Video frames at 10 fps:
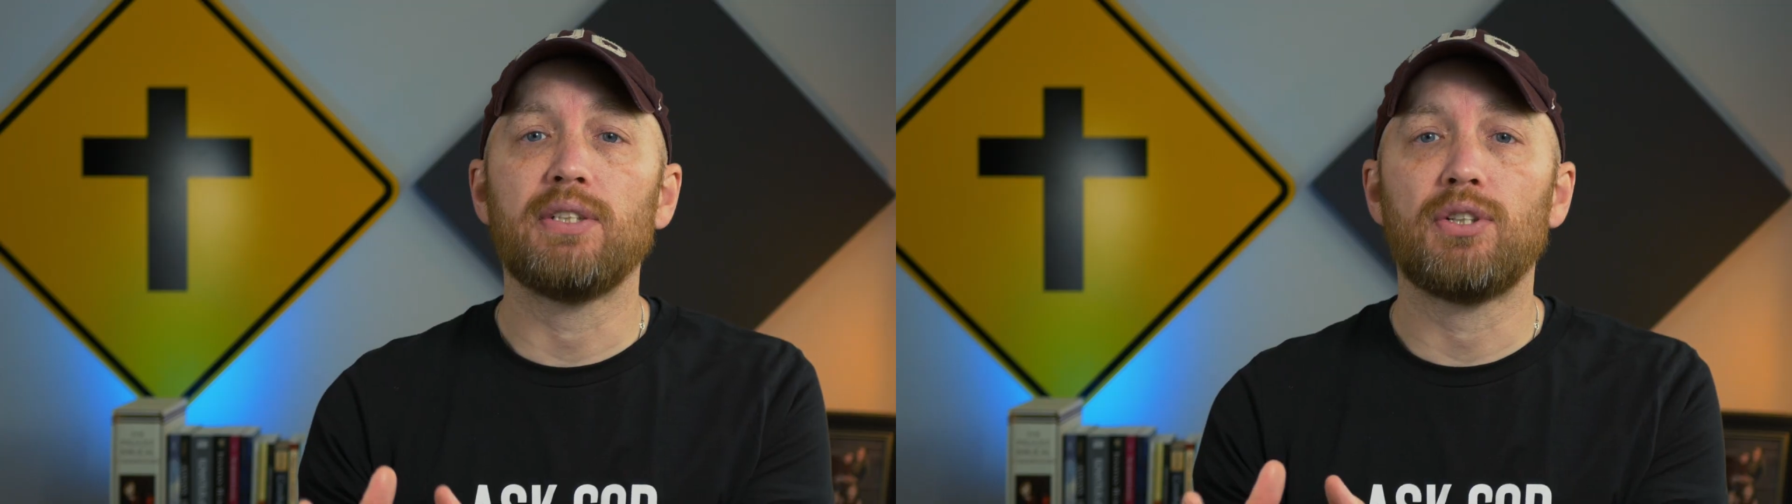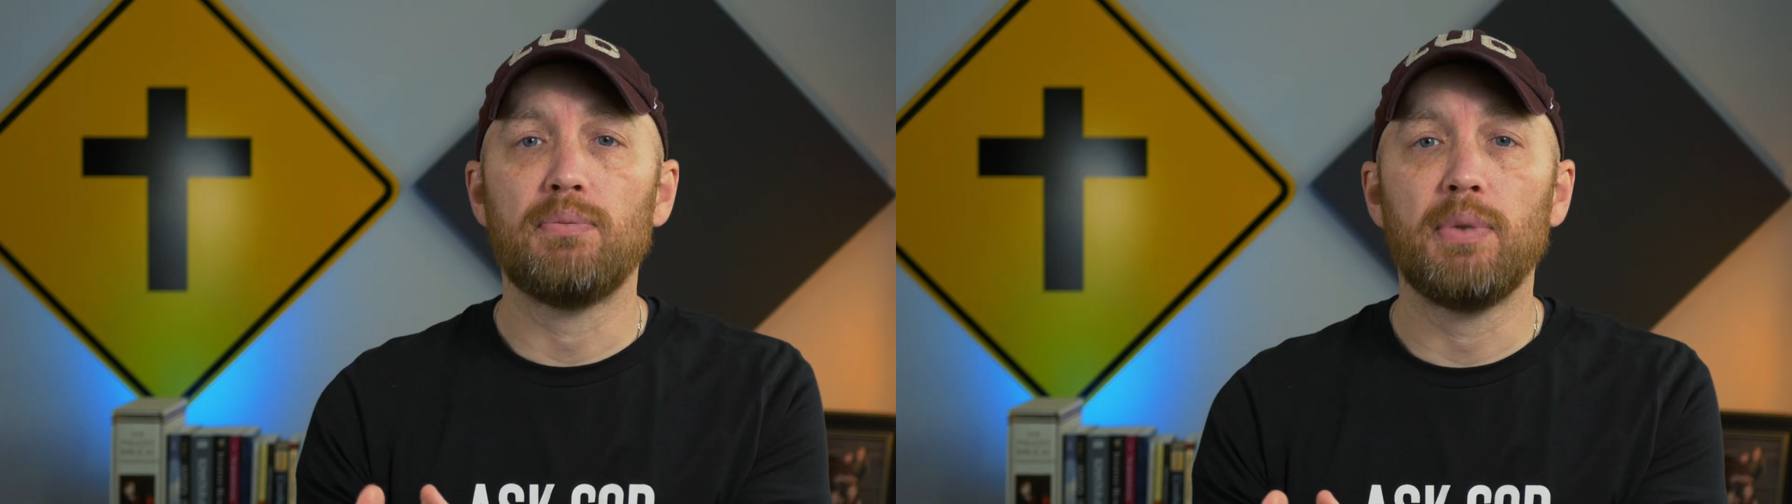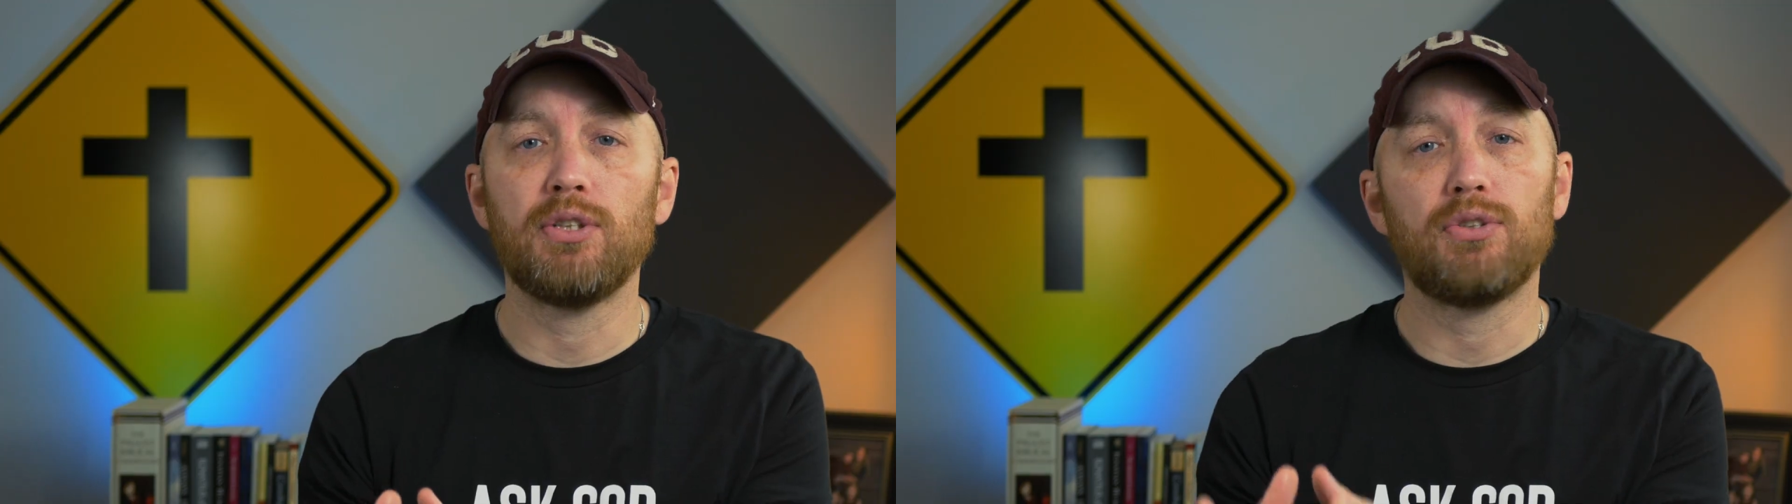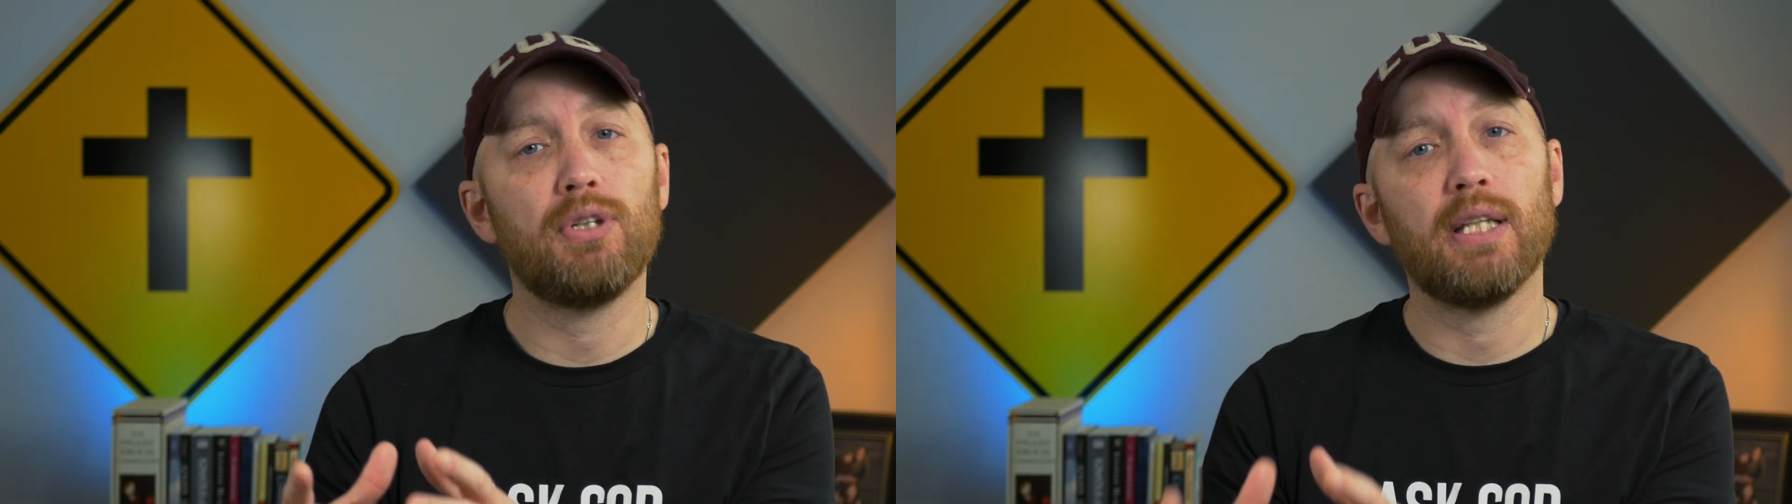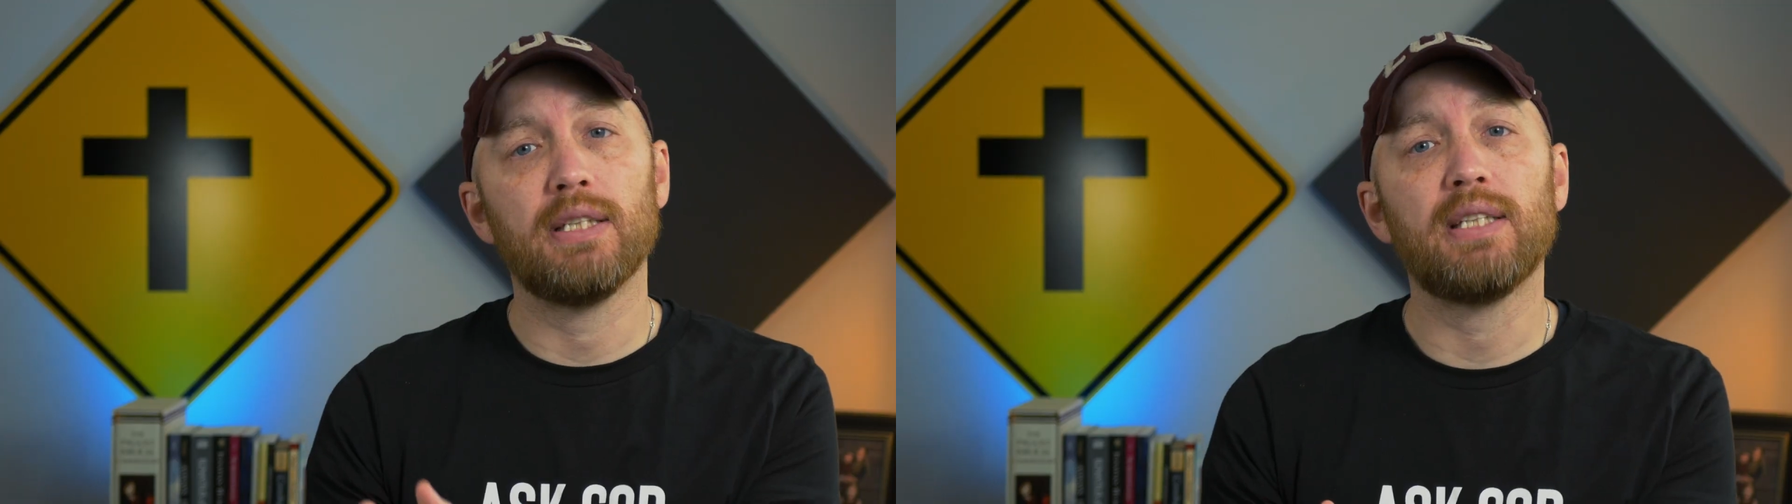as her
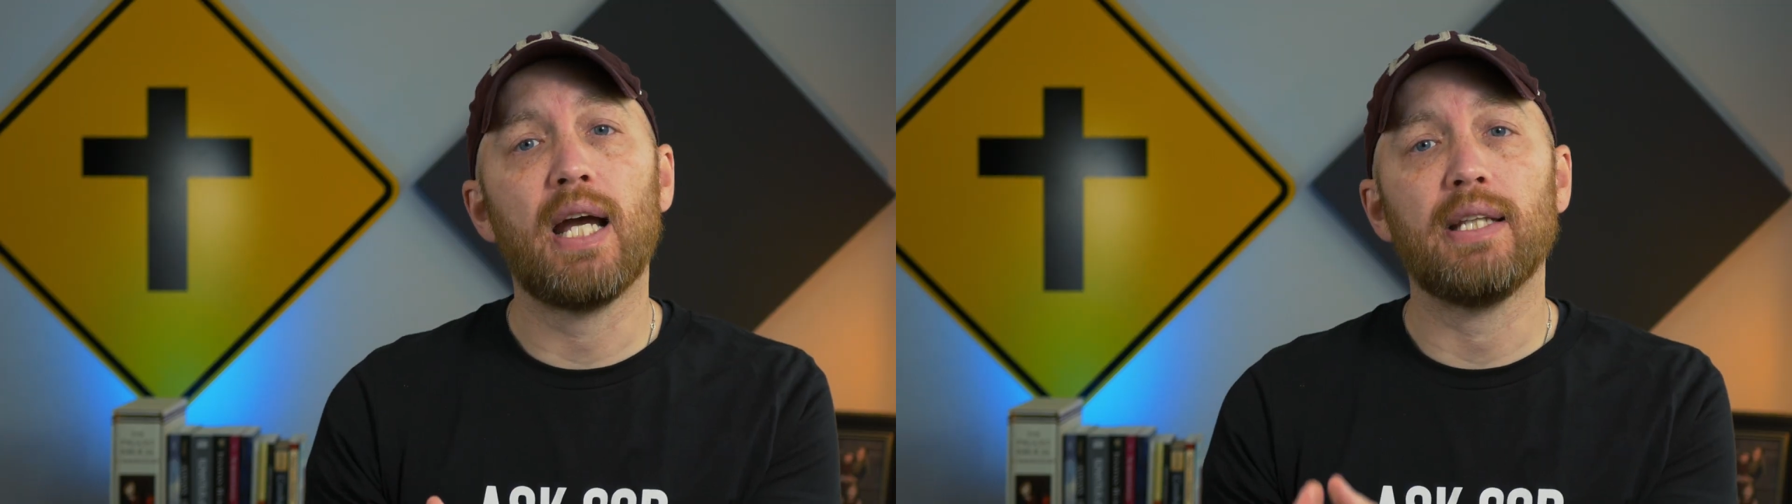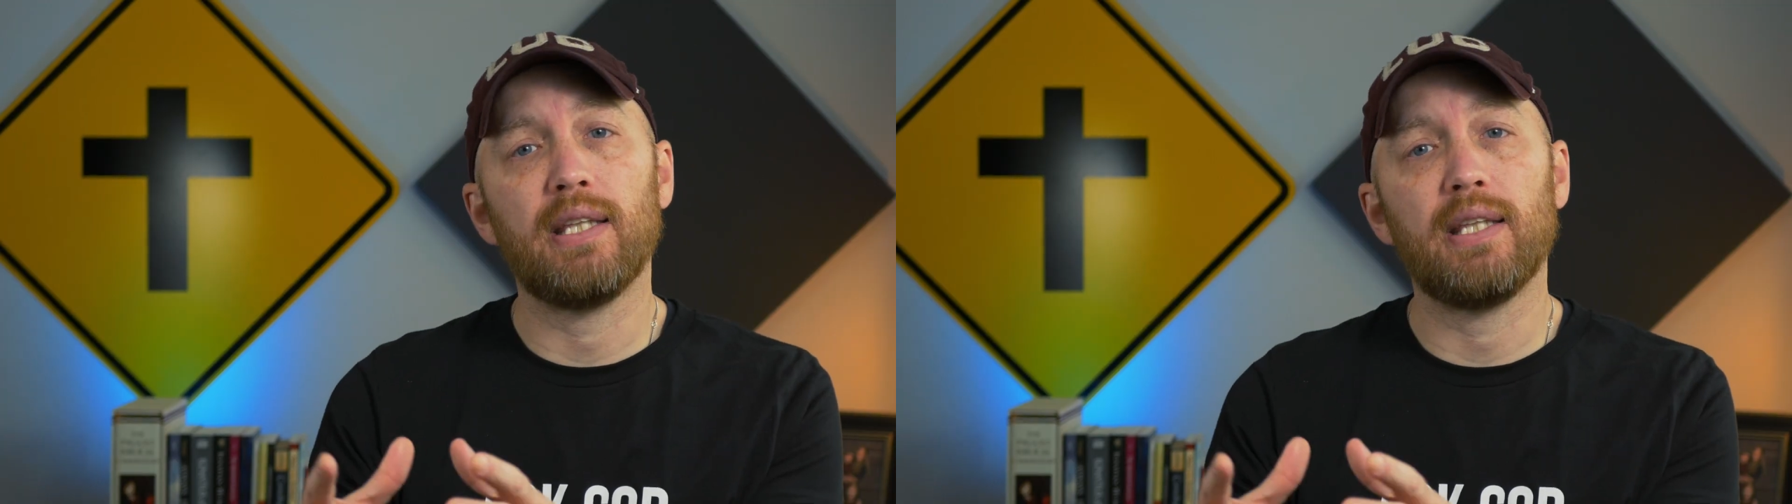ministry on the side,